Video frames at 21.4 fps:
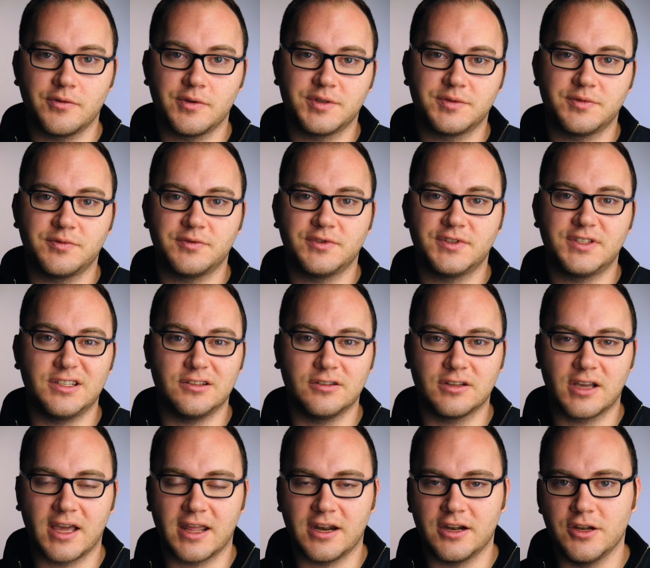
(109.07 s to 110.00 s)
was
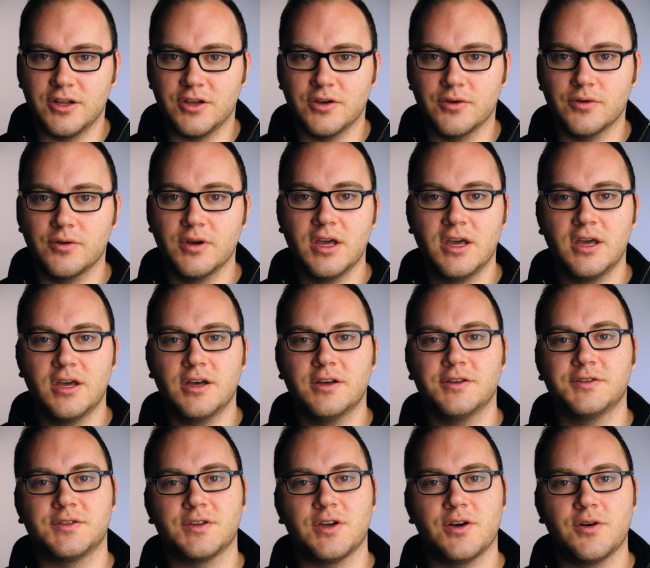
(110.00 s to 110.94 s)
still kind of new.
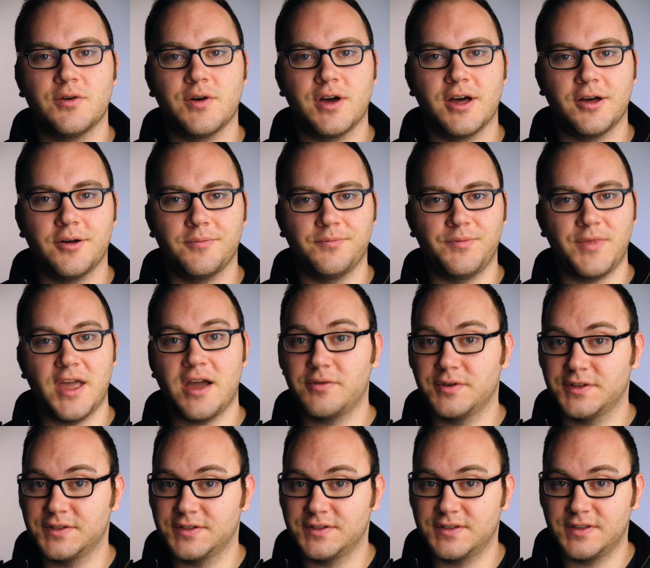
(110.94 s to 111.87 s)
So that
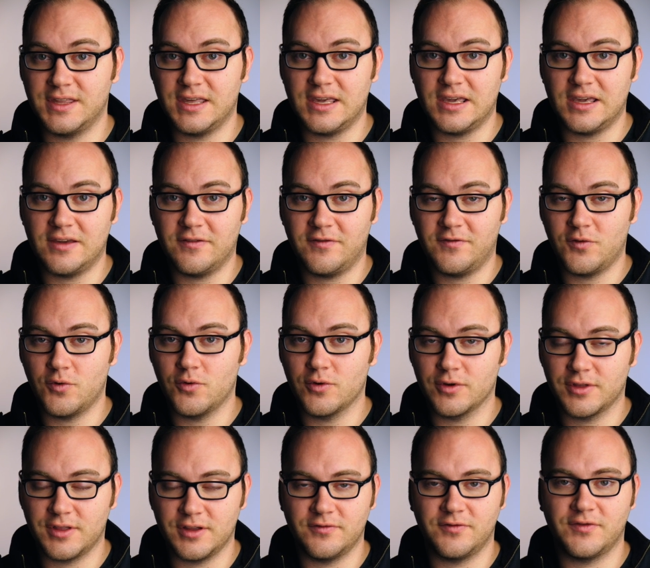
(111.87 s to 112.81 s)
was the
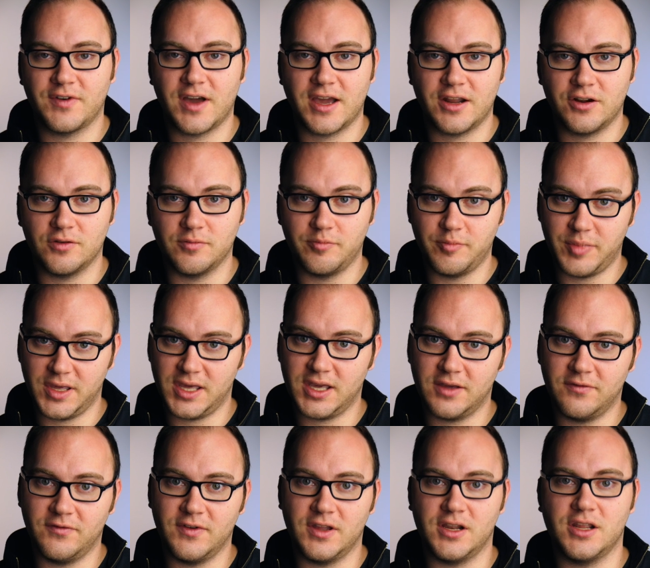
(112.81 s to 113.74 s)
fourth and final
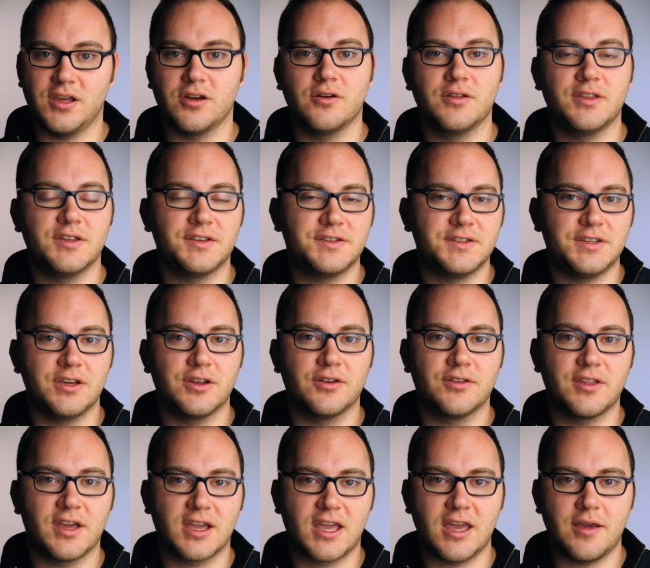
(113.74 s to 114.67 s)
big video this
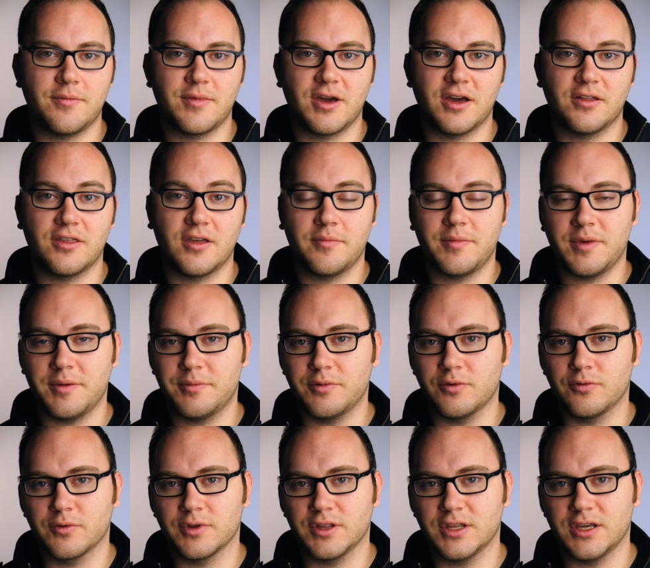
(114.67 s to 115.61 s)
year that came out and that
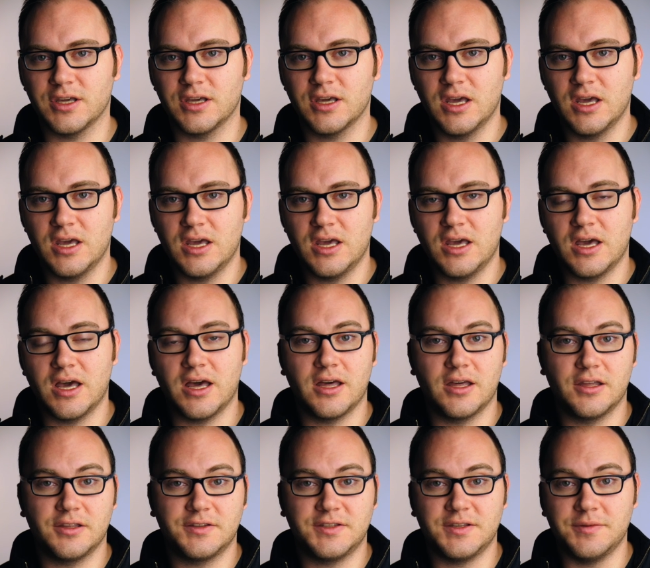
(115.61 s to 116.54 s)
people really
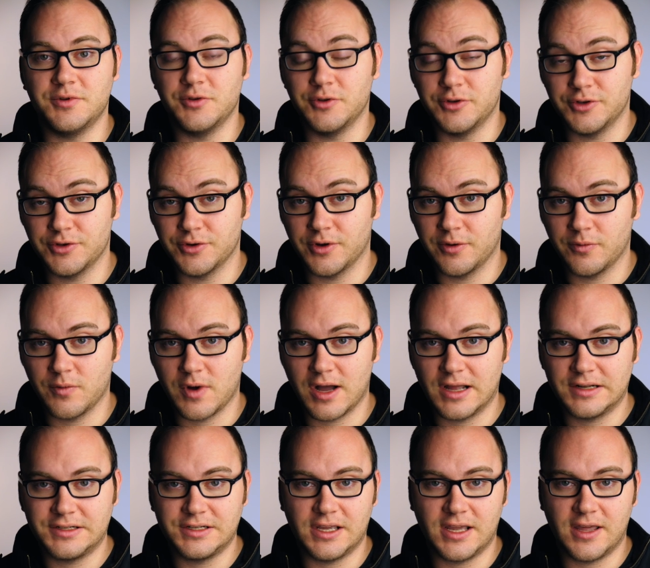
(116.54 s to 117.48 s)
seemed to enjoy
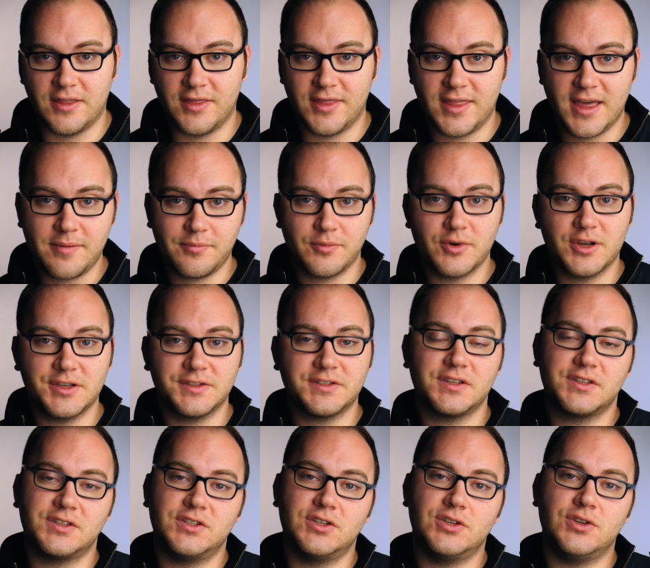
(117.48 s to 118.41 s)
watching. And that brings
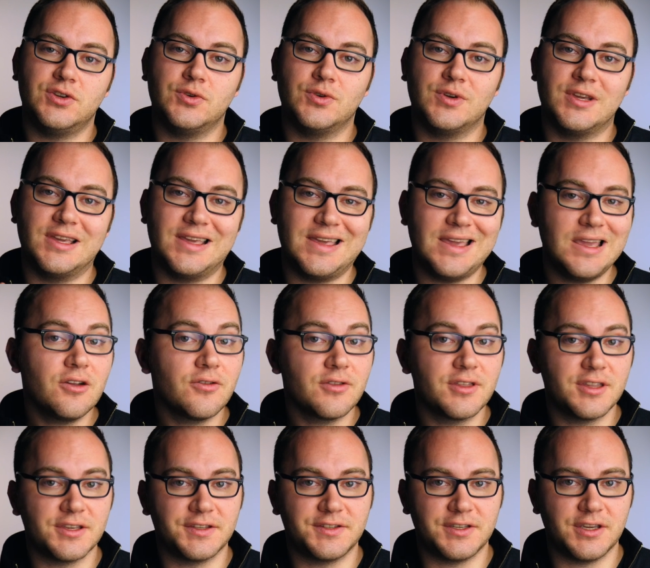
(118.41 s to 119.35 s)
us to gear
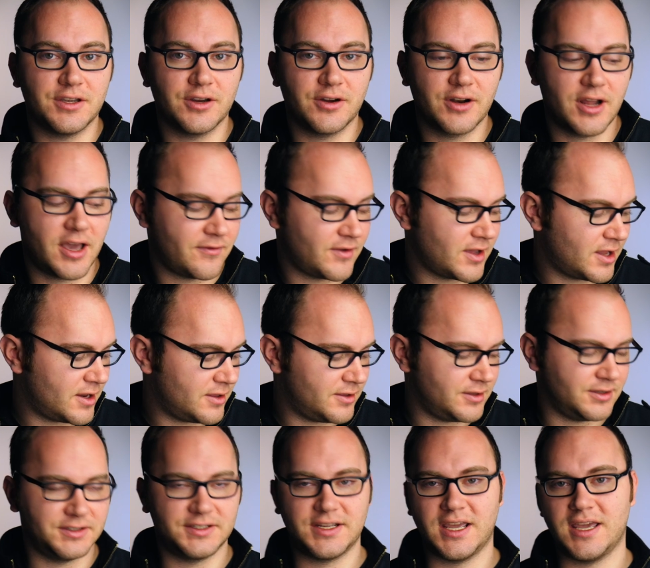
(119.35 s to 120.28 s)
this year, and I've got a
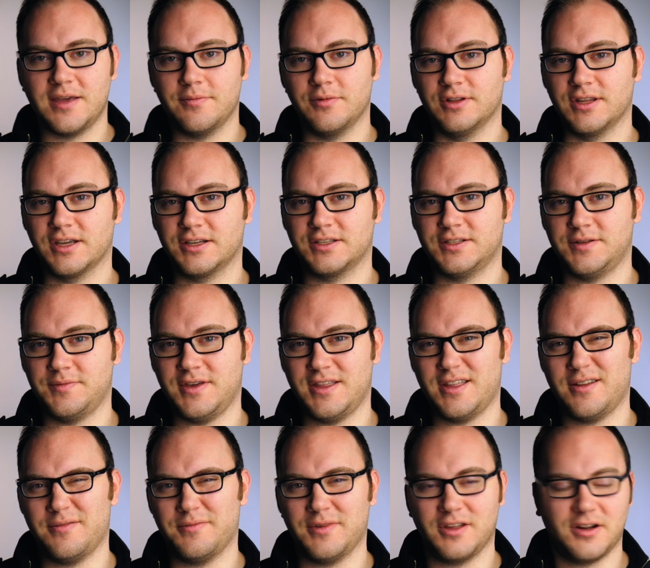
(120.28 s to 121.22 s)
little table next to me
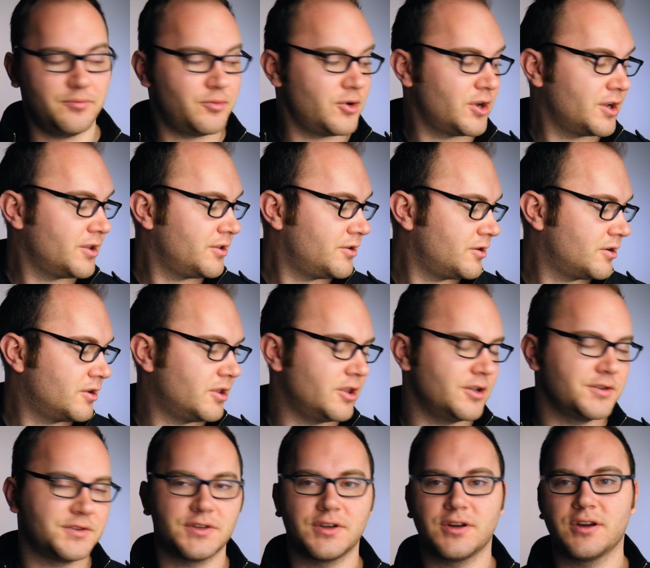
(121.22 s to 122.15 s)
that I'm going to bring a little
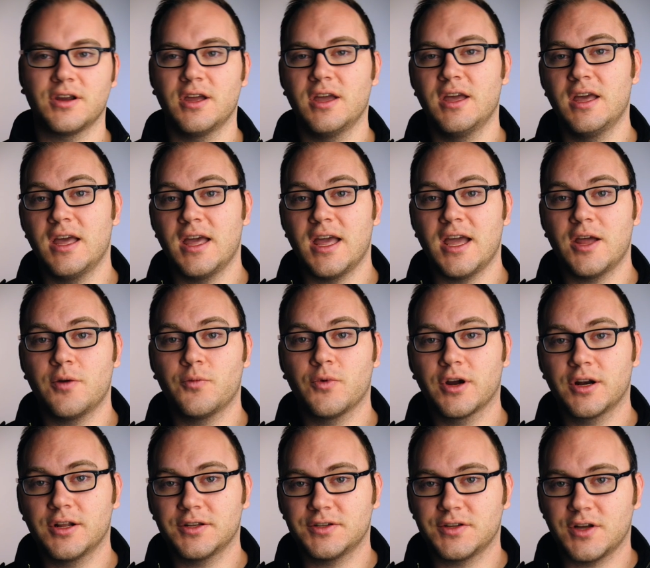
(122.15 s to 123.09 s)
closer, and
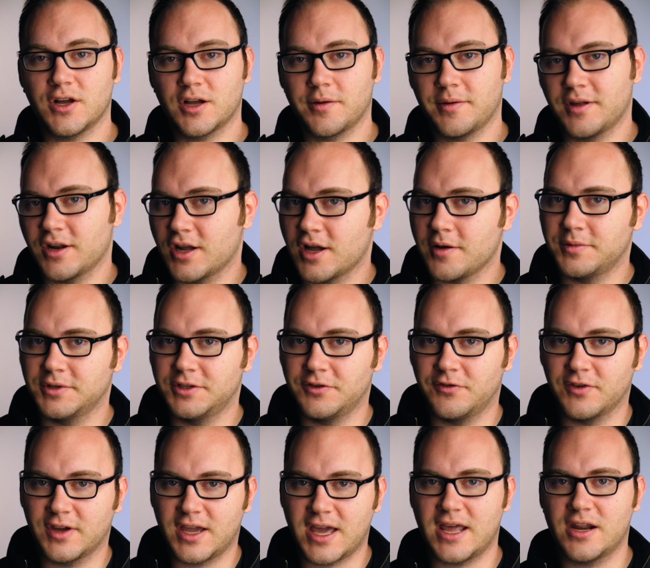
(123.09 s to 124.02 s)
we're going to talk about a couple
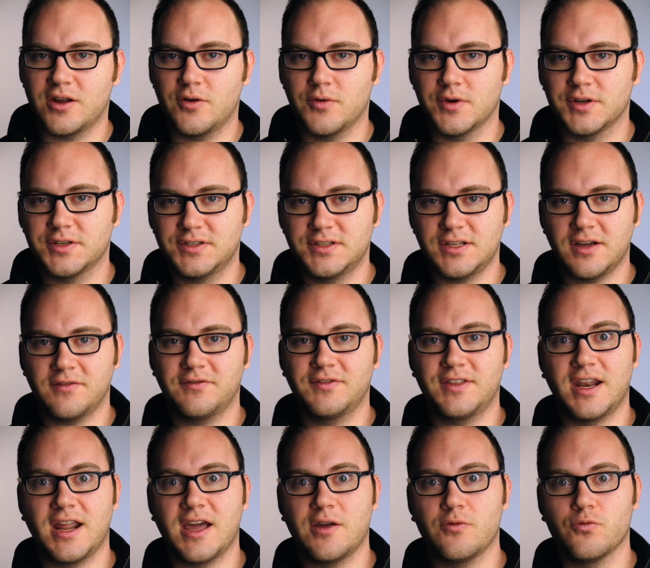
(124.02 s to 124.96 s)
different categories, stuff
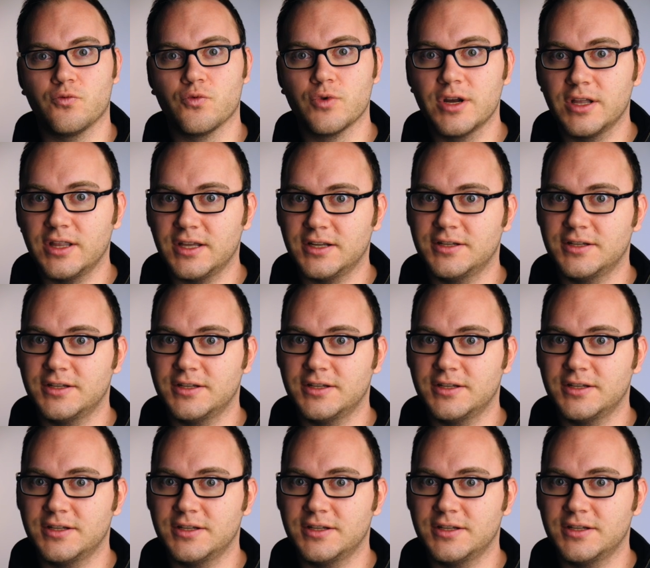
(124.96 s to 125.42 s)
that I really